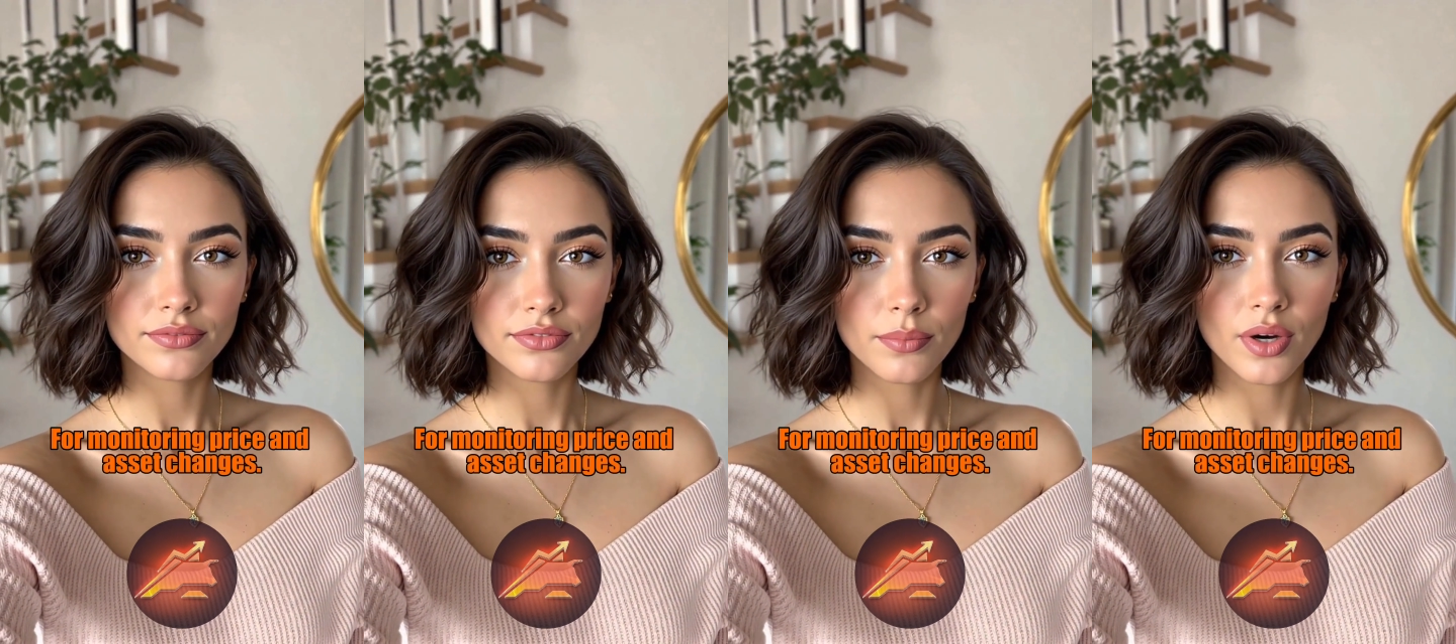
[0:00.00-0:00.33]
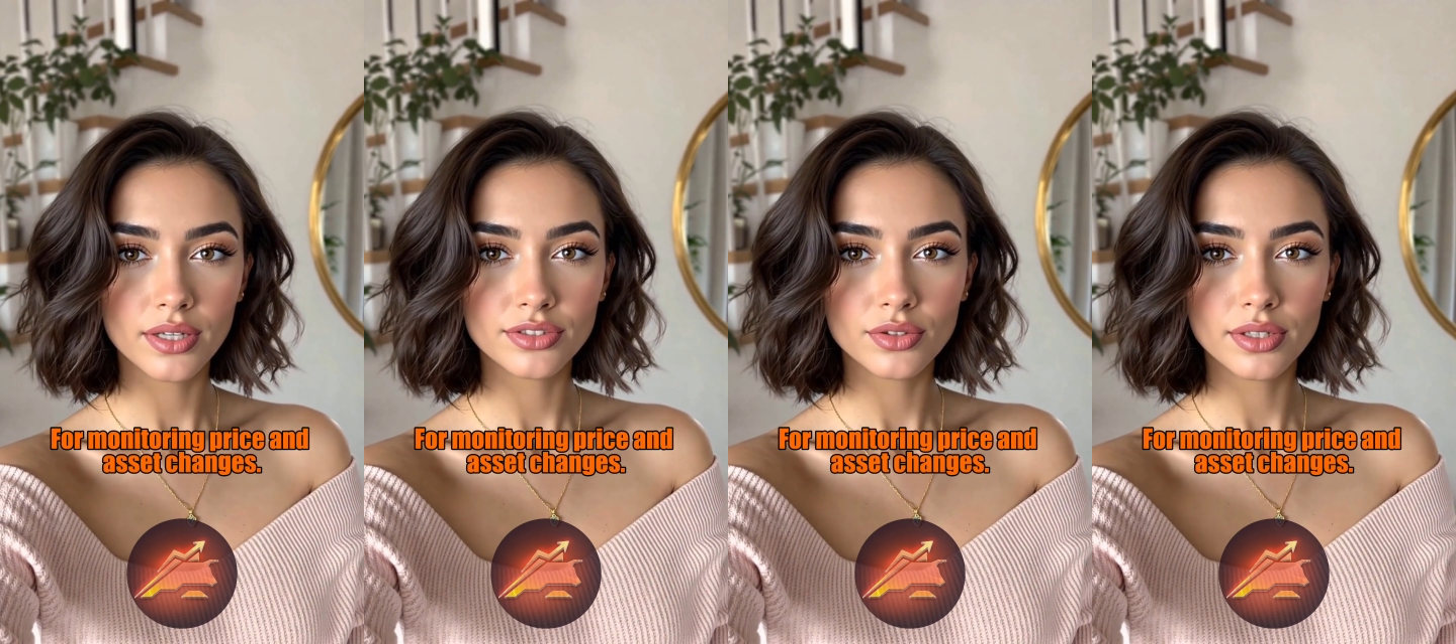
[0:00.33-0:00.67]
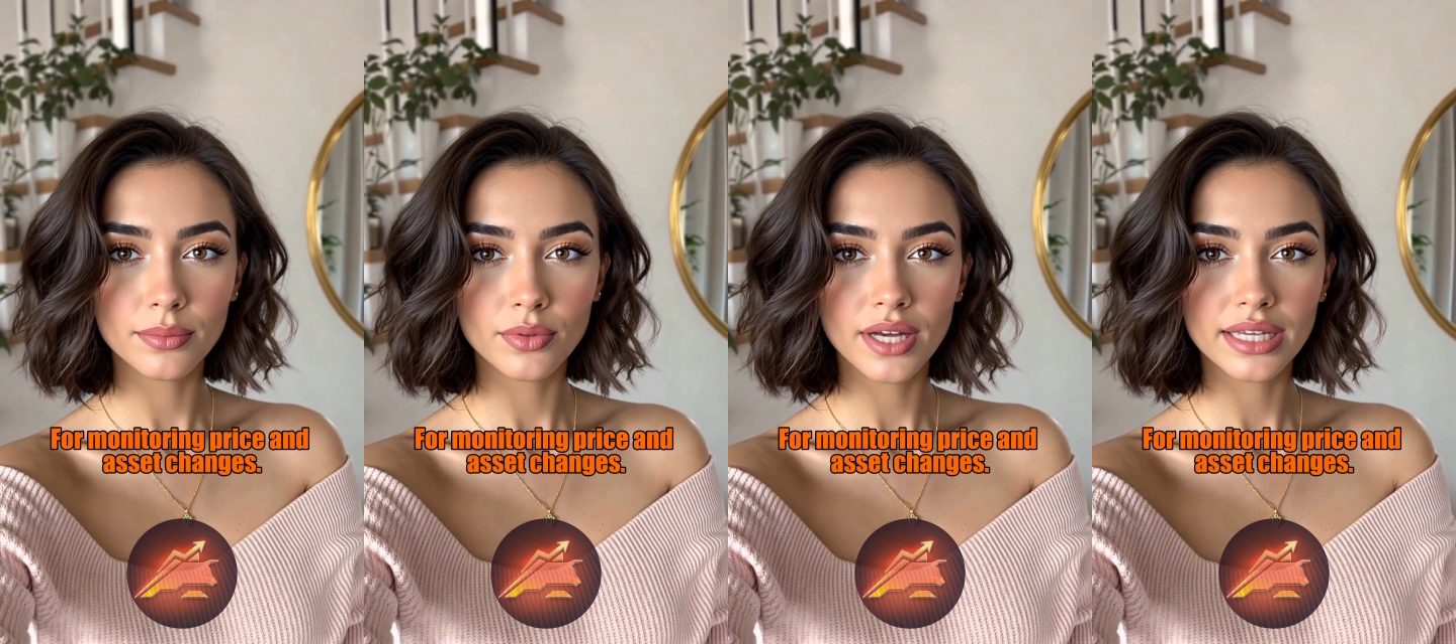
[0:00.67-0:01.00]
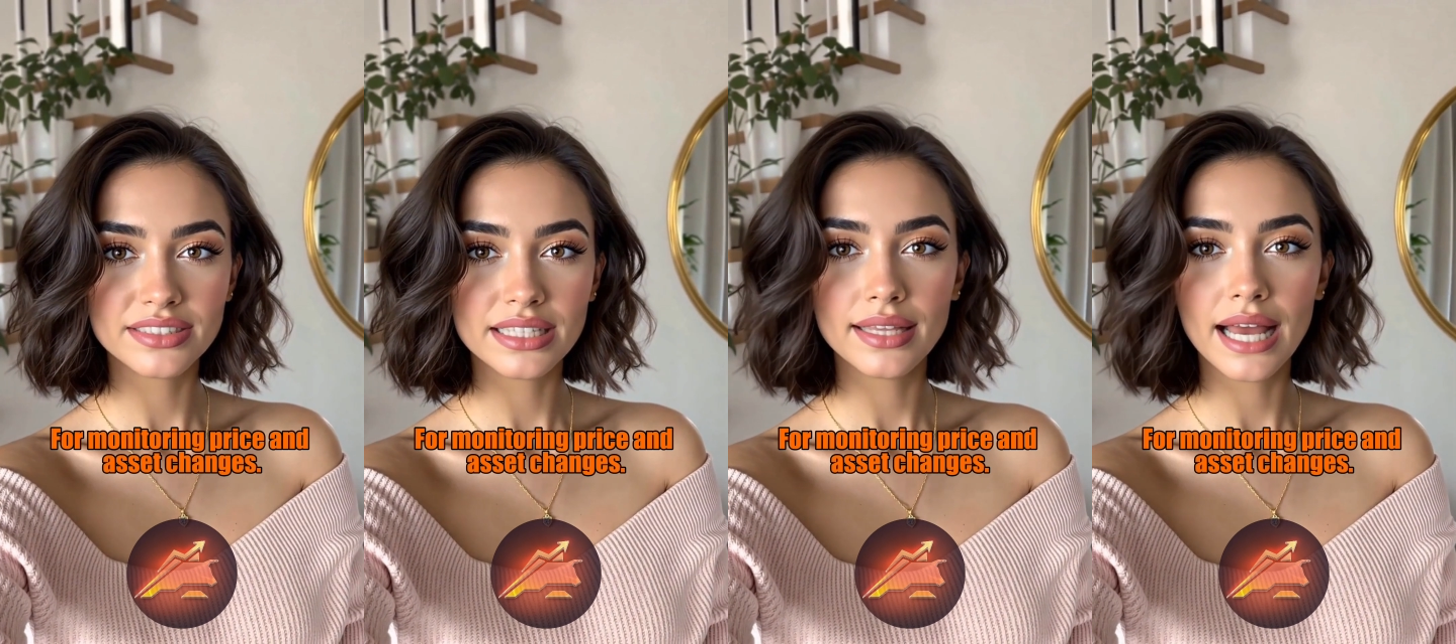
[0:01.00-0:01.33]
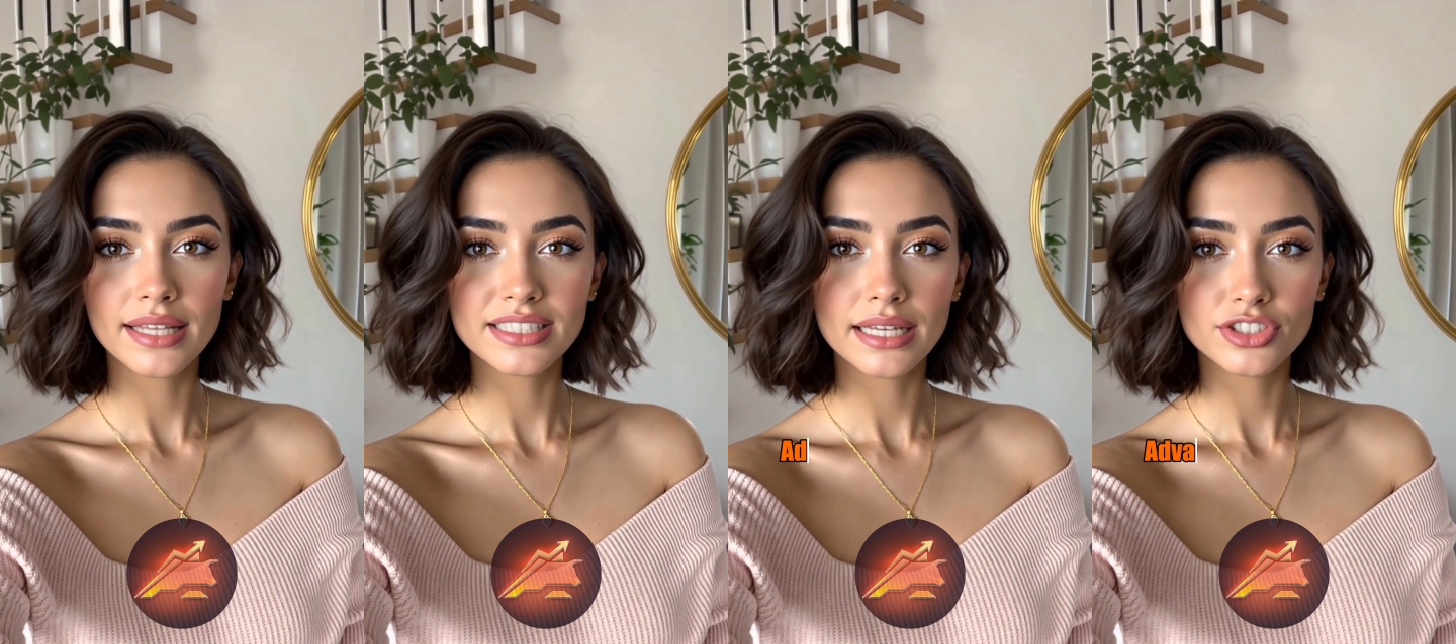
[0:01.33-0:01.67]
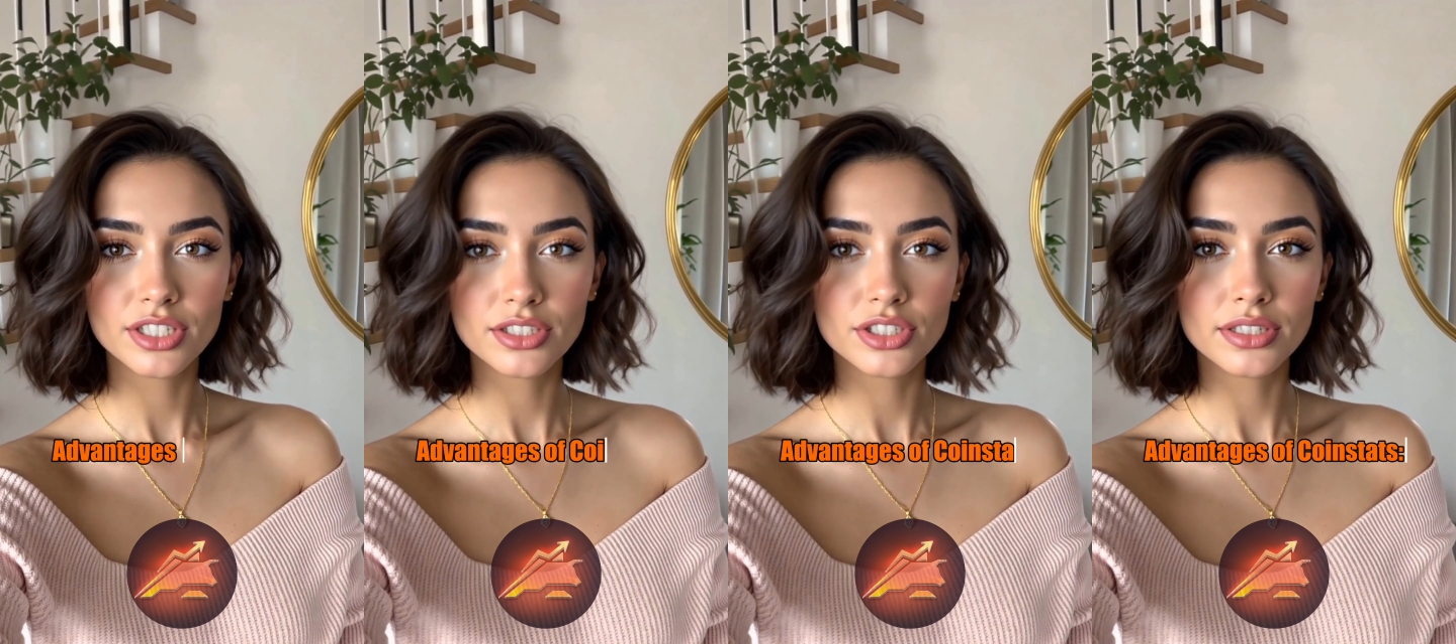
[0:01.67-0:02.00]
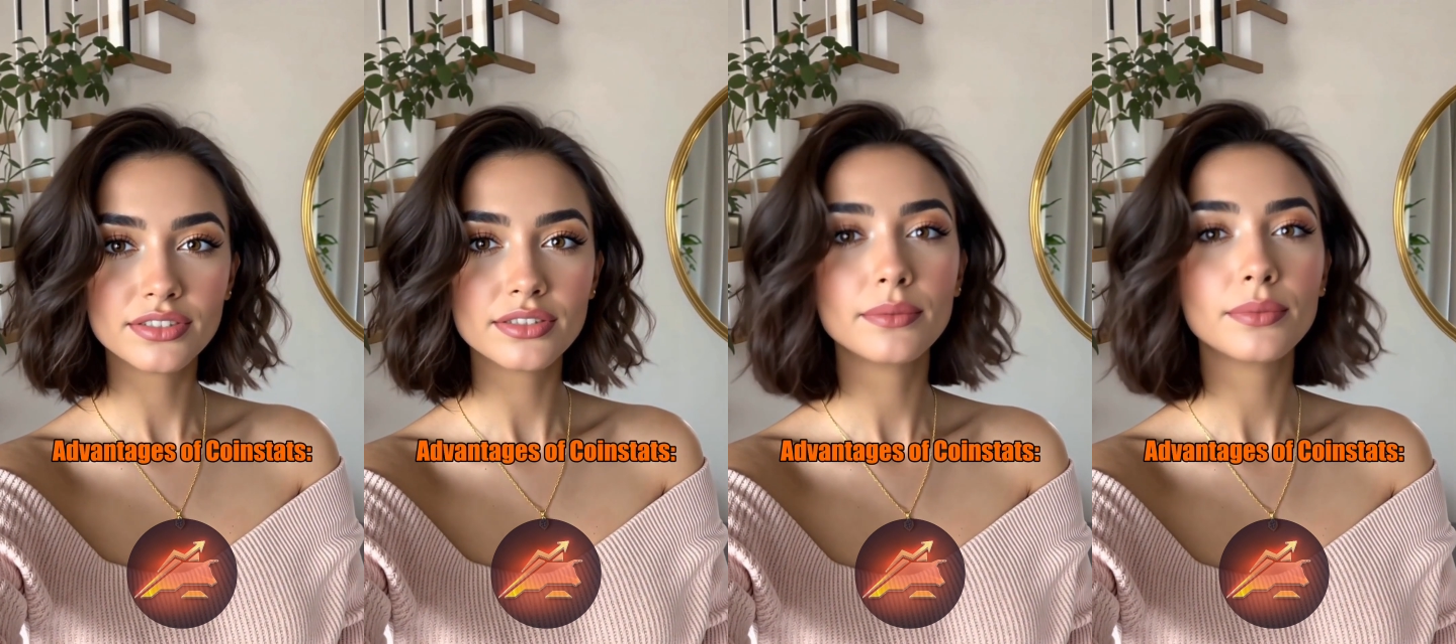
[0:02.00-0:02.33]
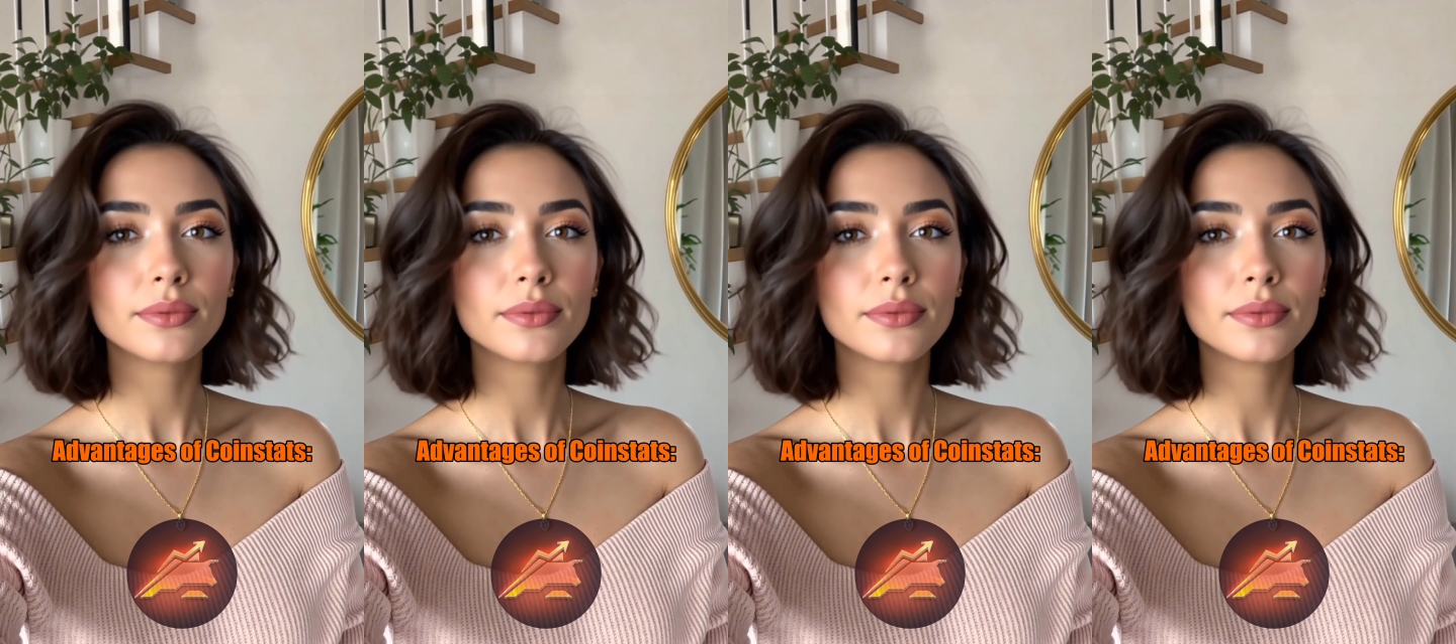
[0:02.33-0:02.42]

For monitoring price and asset changes?